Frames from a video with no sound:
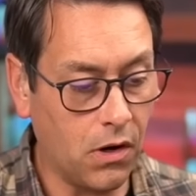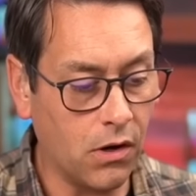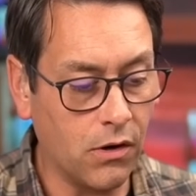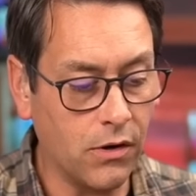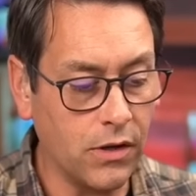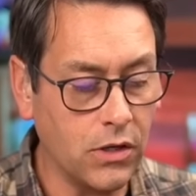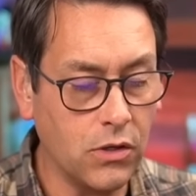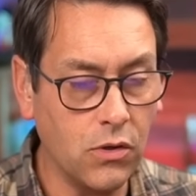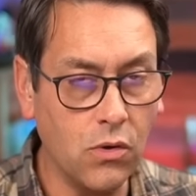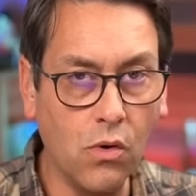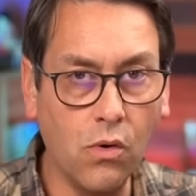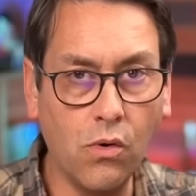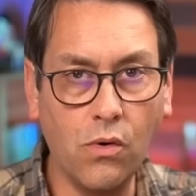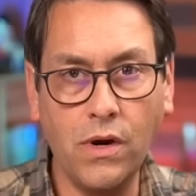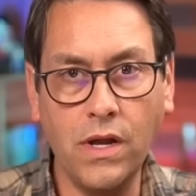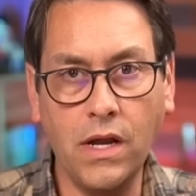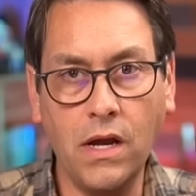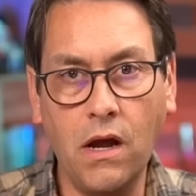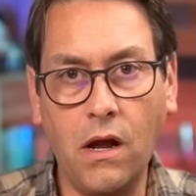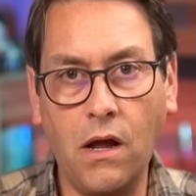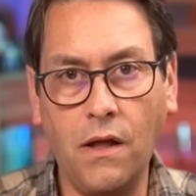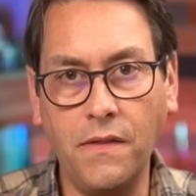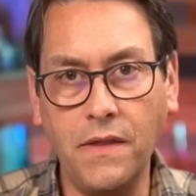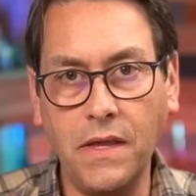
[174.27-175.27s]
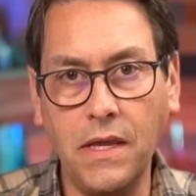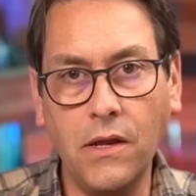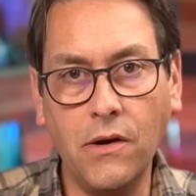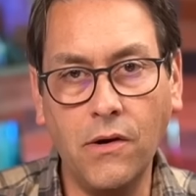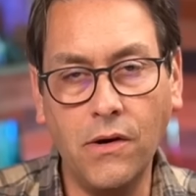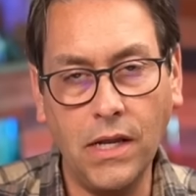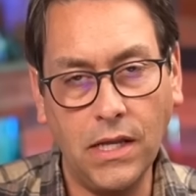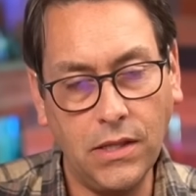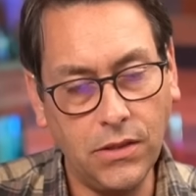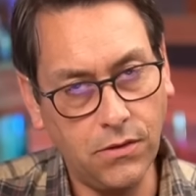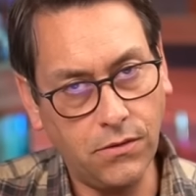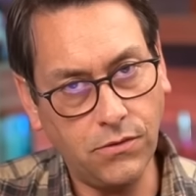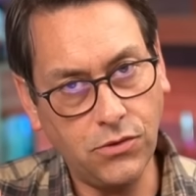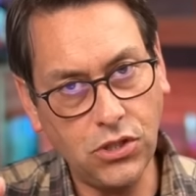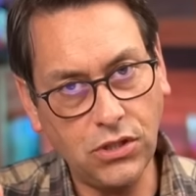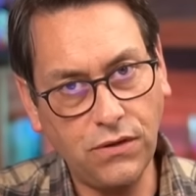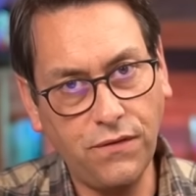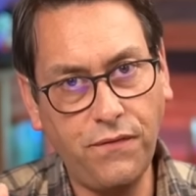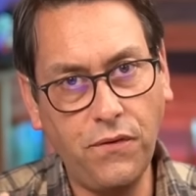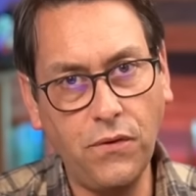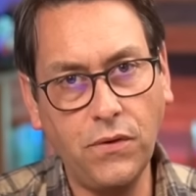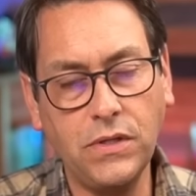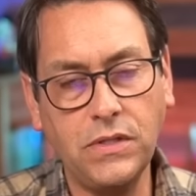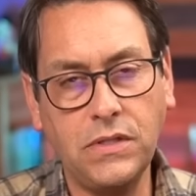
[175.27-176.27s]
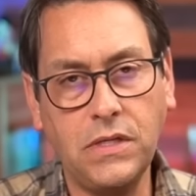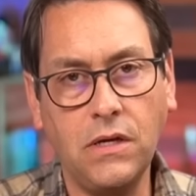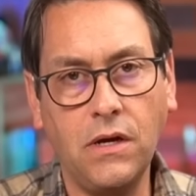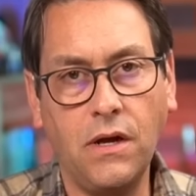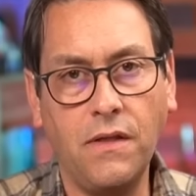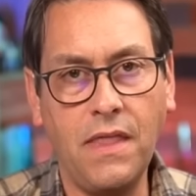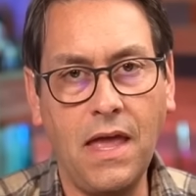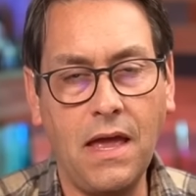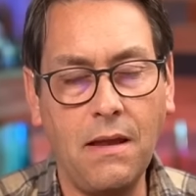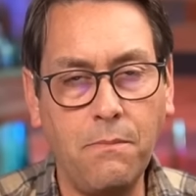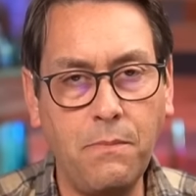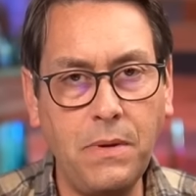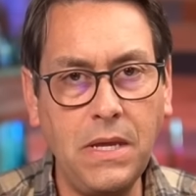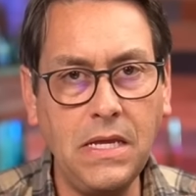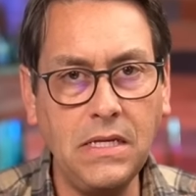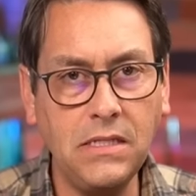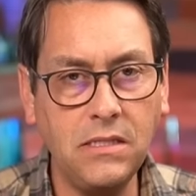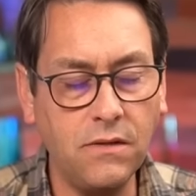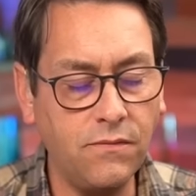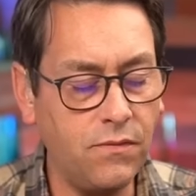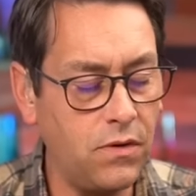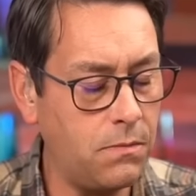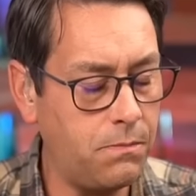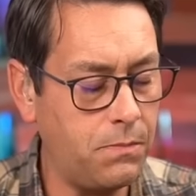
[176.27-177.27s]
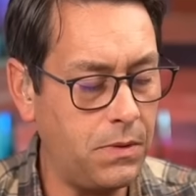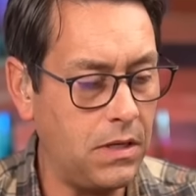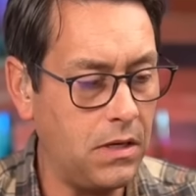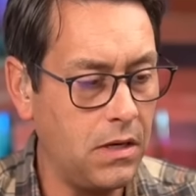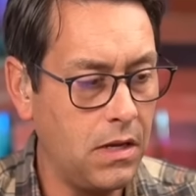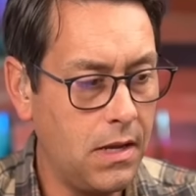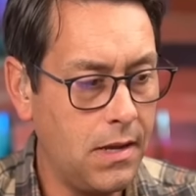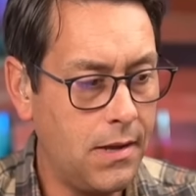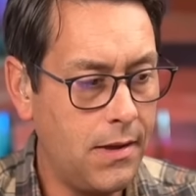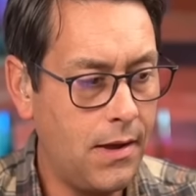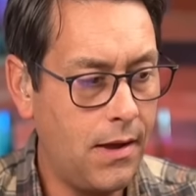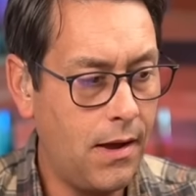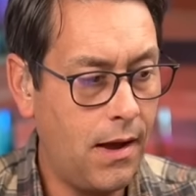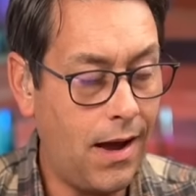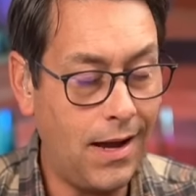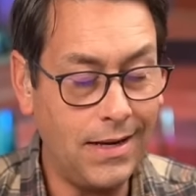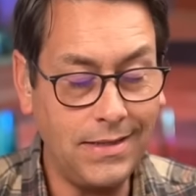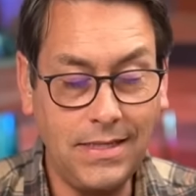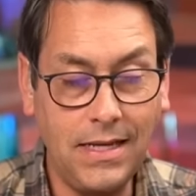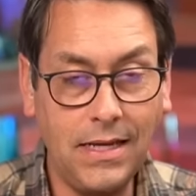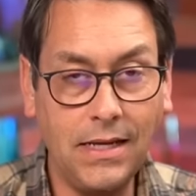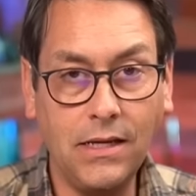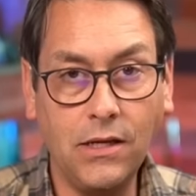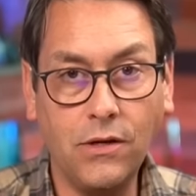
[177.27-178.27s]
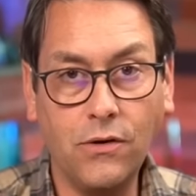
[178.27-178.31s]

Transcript: are ignoring on the internet, they're just focusing on that piece of it. But I take